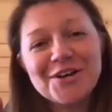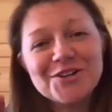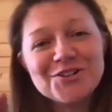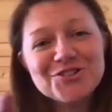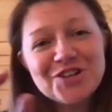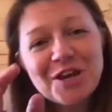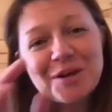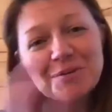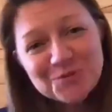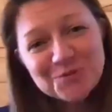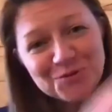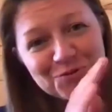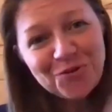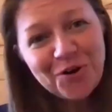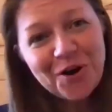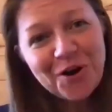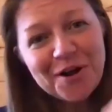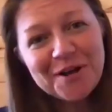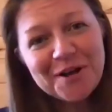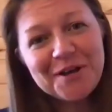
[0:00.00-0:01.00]
James
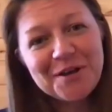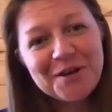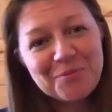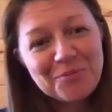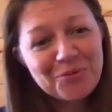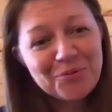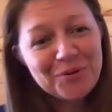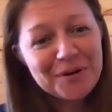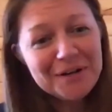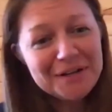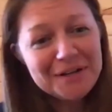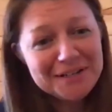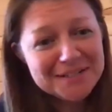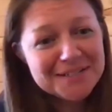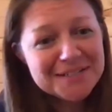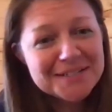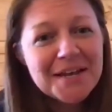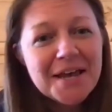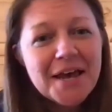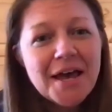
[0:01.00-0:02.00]
Fryer.
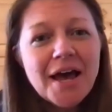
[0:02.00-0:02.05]
Brilliant.